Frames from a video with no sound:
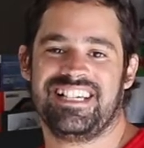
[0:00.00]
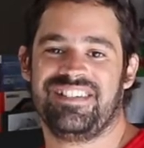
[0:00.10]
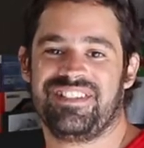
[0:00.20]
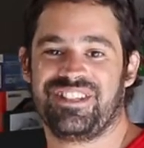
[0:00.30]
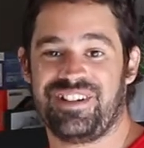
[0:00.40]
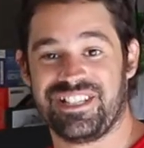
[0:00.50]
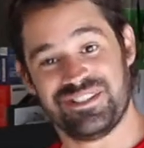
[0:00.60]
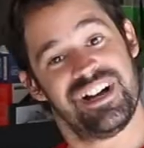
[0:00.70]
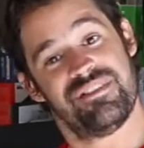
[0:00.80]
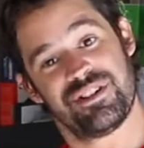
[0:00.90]
Even though I
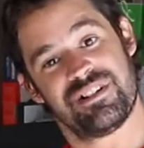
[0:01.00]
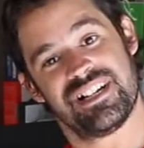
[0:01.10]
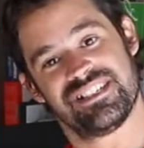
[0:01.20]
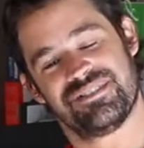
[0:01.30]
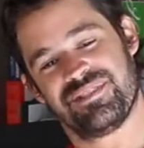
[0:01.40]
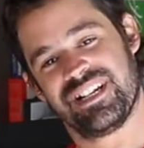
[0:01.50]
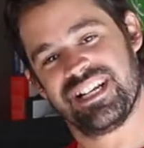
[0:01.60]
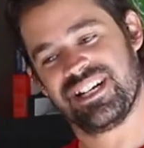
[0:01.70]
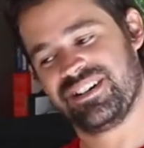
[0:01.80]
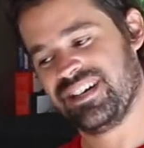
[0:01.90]
do have a garage right
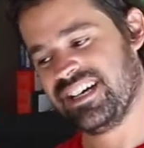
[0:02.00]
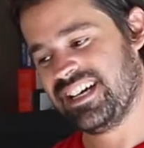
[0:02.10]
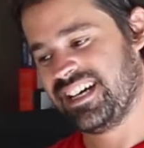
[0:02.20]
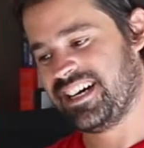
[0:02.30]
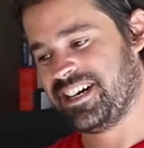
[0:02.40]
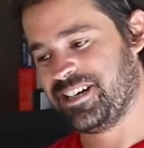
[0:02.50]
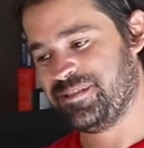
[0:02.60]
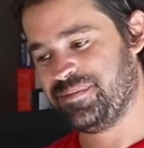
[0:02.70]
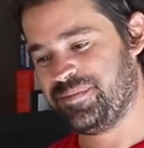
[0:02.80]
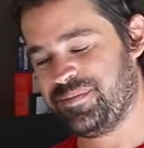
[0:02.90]
now,
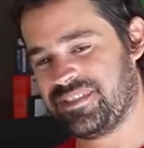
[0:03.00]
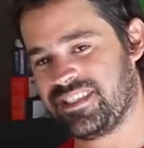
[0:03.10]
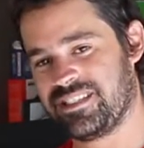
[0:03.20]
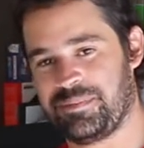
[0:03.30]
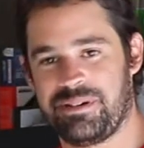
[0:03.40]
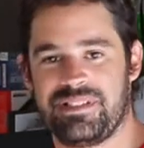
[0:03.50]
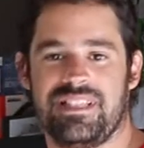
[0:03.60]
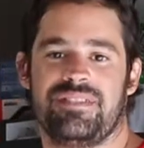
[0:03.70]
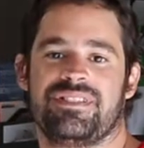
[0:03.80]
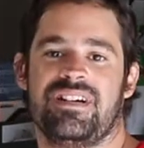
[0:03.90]
the spirit
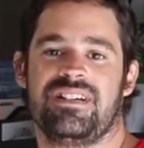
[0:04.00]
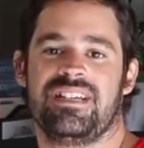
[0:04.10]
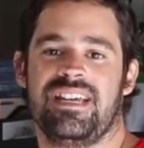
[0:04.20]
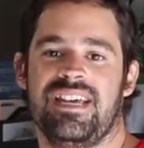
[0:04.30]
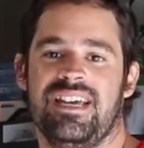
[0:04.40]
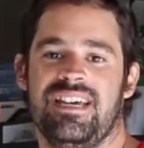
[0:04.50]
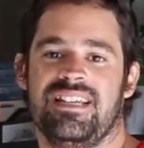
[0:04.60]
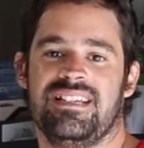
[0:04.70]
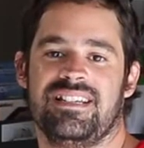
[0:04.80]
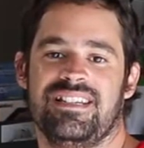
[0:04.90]
lives on,
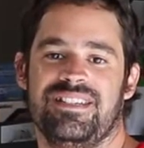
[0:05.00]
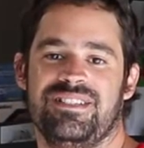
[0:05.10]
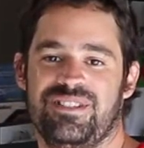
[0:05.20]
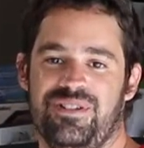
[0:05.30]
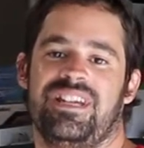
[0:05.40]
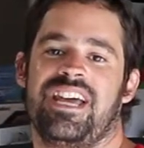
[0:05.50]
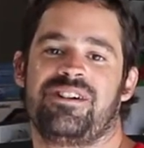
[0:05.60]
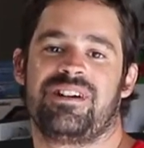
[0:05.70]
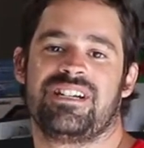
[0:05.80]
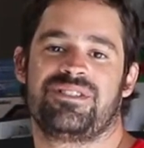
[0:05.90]
and you don't need a
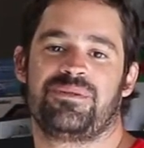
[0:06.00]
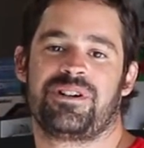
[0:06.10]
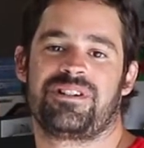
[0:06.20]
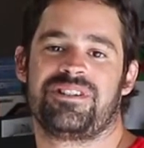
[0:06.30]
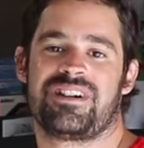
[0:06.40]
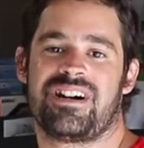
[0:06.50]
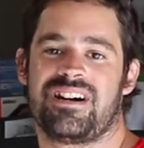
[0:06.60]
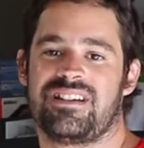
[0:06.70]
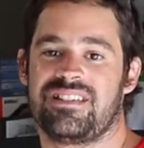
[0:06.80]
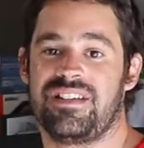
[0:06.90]
garage to work on your
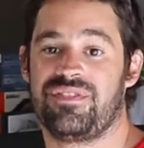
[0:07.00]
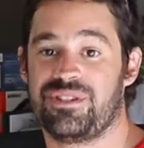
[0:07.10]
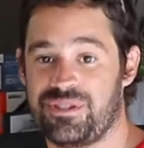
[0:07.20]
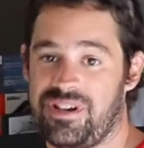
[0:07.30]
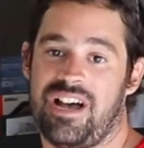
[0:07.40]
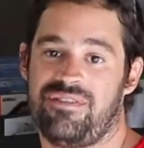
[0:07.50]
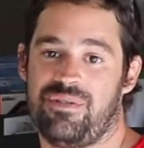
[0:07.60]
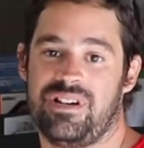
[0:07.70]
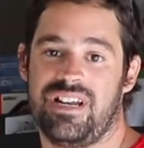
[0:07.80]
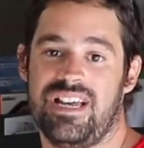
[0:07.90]
cars, and if you do have
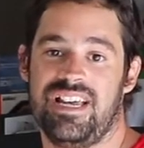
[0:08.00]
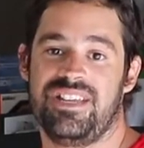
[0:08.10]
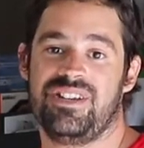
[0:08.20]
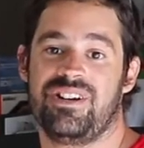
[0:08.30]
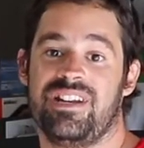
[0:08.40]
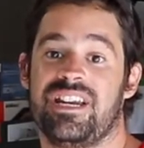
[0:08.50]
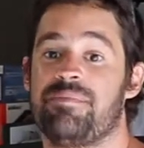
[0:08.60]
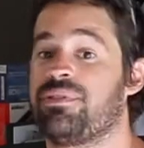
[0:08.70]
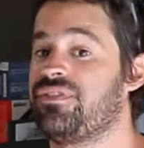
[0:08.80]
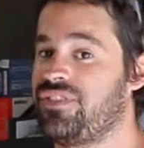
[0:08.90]
one, you don't need a
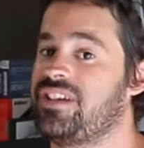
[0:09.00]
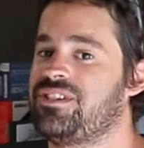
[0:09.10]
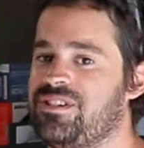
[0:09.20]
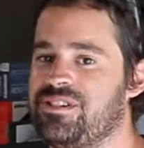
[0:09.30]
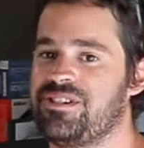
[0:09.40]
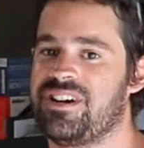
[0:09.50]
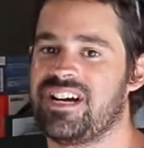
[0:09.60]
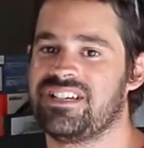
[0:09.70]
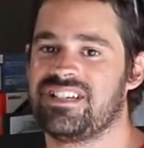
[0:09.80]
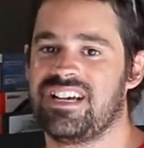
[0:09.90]
professional
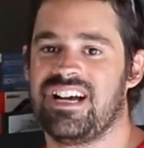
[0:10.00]
garage